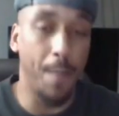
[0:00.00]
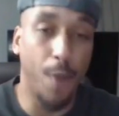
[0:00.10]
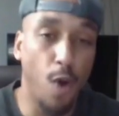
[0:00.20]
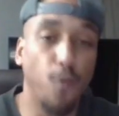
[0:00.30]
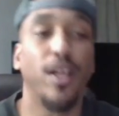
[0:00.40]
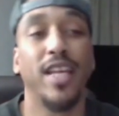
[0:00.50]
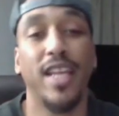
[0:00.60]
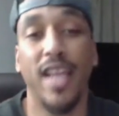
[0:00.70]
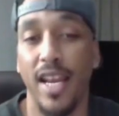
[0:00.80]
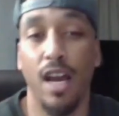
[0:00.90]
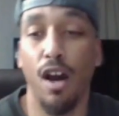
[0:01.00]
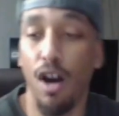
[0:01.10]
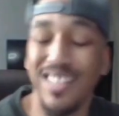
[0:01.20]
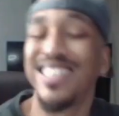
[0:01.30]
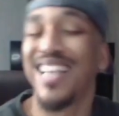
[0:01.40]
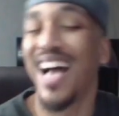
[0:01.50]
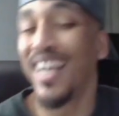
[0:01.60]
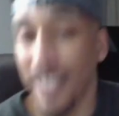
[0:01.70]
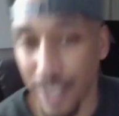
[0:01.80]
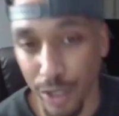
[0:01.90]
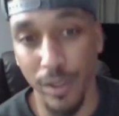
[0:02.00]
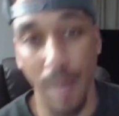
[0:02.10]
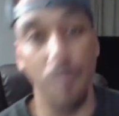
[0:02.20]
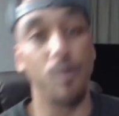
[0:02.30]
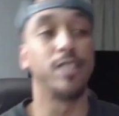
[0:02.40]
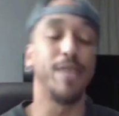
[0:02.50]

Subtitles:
both can get their asses handed to them, which